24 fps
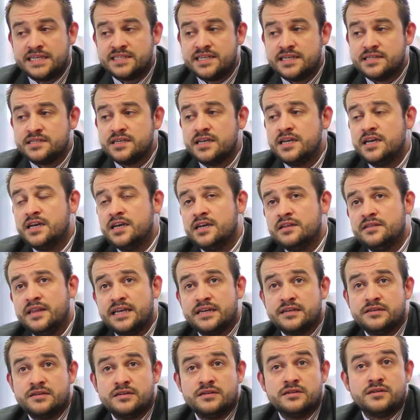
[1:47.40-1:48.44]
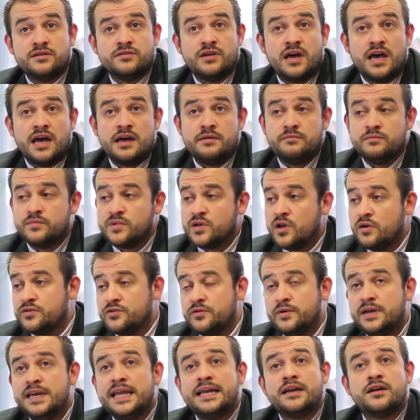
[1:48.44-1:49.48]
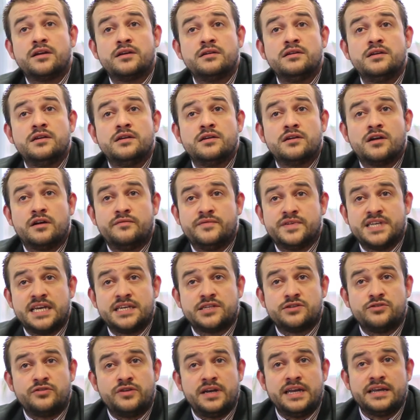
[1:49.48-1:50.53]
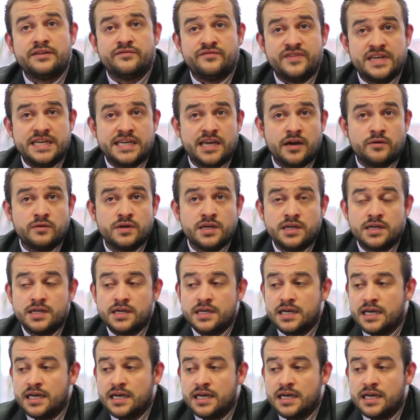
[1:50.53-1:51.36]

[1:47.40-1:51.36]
basis, they can go through a Link conversation or a Link video.